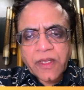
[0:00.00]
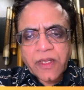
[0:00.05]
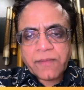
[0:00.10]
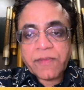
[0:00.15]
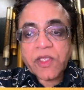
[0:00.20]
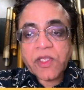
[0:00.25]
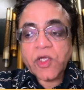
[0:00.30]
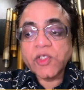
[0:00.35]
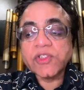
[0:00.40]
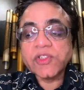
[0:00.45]

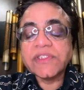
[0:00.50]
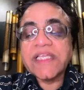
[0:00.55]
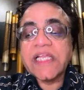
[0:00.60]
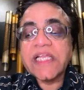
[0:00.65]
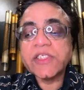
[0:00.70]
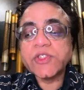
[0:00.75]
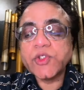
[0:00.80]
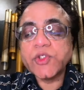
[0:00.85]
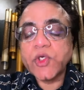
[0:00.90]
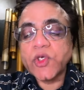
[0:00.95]
because they
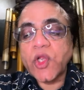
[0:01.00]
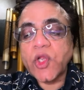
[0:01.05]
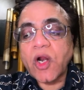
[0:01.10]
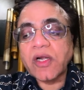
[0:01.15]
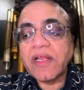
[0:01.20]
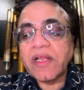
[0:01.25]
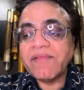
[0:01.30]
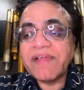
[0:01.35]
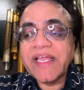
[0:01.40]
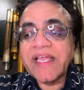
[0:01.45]
should not
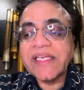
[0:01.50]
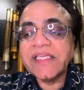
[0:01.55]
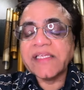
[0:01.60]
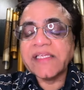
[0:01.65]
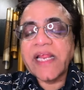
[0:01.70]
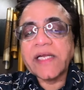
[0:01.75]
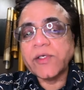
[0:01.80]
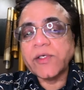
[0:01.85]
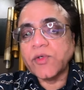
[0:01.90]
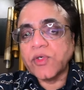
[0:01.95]
have any
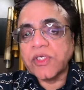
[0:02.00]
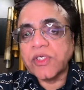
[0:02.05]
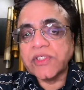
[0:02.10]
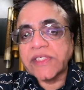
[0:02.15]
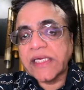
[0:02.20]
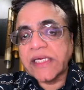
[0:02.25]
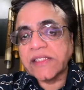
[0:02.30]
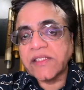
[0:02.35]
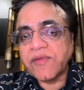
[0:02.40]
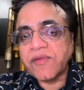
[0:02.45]
right to
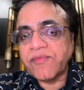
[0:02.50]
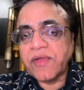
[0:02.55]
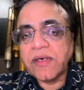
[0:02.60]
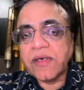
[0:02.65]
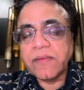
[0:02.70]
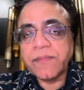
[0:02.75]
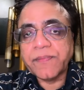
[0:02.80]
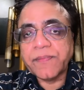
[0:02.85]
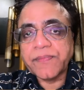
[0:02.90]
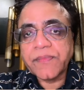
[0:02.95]
reject the
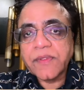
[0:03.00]
film.